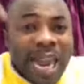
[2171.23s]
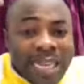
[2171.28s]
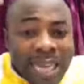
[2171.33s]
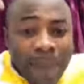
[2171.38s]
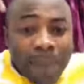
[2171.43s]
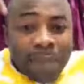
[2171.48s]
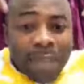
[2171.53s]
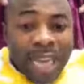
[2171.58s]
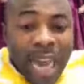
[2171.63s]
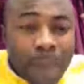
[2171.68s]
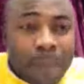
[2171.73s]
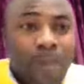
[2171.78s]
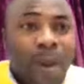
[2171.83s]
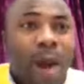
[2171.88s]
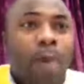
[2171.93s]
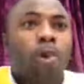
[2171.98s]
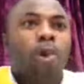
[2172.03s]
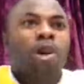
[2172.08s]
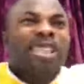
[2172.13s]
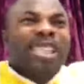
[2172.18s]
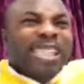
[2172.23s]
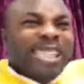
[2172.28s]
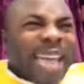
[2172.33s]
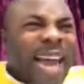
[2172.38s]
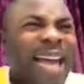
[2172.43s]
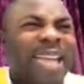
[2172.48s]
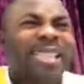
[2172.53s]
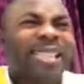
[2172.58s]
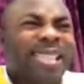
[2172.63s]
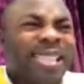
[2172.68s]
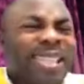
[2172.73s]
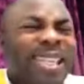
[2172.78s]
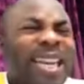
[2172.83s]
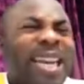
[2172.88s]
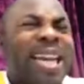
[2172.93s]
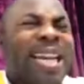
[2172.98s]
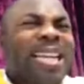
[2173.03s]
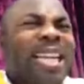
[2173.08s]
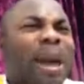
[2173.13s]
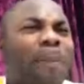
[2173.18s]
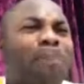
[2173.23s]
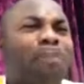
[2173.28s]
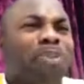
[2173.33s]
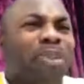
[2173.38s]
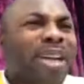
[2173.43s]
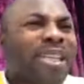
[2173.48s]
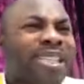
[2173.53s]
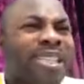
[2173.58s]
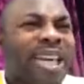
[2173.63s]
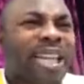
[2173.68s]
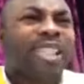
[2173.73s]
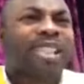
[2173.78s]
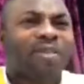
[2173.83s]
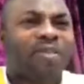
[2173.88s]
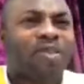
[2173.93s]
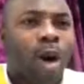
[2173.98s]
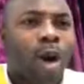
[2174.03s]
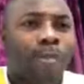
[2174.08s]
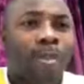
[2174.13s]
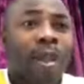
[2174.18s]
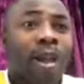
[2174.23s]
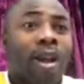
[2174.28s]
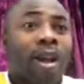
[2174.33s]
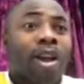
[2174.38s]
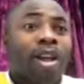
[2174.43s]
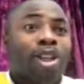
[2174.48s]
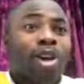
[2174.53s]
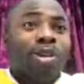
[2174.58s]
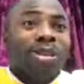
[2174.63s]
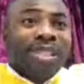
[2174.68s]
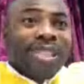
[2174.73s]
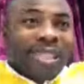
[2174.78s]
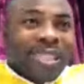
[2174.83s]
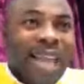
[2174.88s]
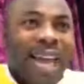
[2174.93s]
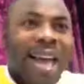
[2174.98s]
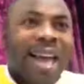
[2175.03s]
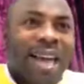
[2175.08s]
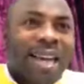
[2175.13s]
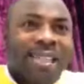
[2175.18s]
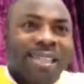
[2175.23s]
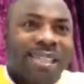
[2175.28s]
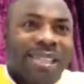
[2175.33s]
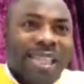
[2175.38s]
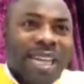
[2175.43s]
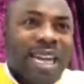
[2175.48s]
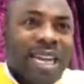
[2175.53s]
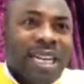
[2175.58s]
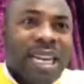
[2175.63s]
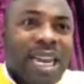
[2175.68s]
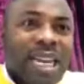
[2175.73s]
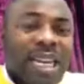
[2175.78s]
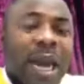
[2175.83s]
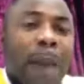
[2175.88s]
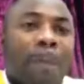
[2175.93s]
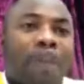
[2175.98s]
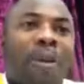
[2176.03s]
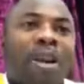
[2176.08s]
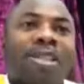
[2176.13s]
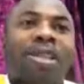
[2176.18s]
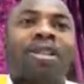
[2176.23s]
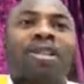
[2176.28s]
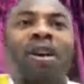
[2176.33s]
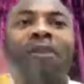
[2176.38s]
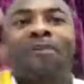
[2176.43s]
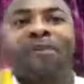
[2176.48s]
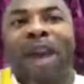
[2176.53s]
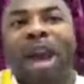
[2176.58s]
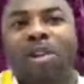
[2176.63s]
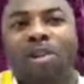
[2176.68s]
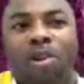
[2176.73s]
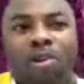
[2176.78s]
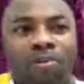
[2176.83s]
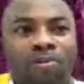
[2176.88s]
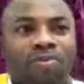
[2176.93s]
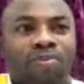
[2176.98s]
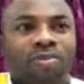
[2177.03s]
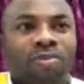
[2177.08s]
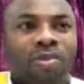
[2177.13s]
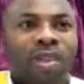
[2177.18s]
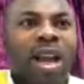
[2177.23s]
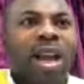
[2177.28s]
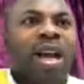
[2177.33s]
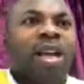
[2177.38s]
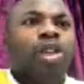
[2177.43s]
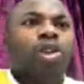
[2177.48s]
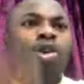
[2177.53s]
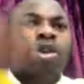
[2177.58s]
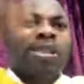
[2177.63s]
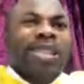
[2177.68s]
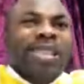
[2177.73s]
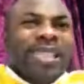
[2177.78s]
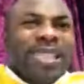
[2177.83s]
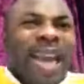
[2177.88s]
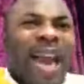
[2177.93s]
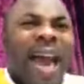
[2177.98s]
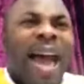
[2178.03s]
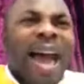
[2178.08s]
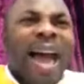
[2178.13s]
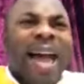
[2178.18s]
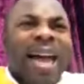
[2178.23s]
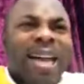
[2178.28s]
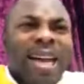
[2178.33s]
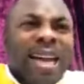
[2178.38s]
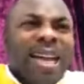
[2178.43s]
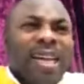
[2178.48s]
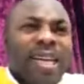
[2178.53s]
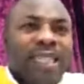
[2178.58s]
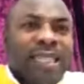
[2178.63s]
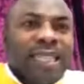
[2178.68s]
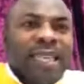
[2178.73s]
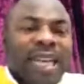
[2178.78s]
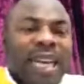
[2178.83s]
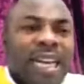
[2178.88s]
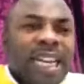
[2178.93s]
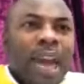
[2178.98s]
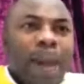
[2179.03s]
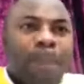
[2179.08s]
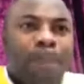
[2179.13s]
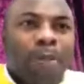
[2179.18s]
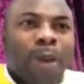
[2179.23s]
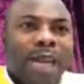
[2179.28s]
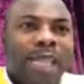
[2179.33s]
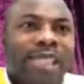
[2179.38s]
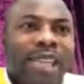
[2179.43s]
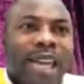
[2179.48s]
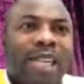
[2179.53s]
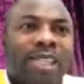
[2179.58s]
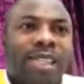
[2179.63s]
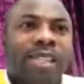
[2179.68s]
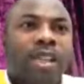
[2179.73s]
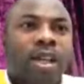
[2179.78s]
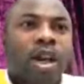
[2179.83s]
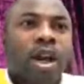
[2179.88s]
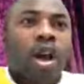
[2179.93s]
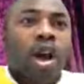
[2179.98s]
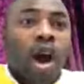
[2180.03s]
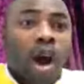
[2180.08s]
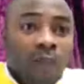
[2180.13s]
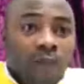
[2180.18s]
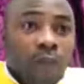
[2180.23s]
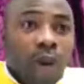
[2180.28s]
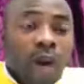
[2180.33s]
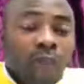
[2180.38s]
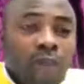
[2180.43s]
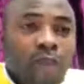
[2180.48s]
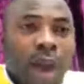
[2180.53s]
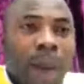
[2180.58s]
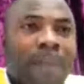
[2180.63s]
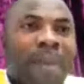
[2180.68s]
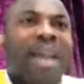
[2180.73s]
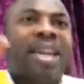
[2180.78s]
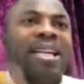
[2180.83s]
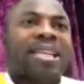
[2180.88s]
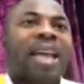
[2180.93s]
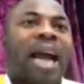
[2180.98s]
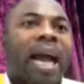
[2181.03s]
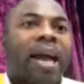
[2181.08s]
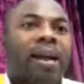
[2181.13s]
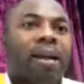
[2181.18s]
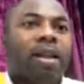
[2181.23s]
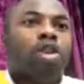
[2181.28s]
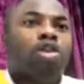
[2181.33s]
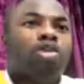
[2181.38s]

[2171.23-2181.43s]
am Gabriel who stands in the presence of God. You stand in, in the presence of Pharaoh. You stand in the presence of, of your manager. You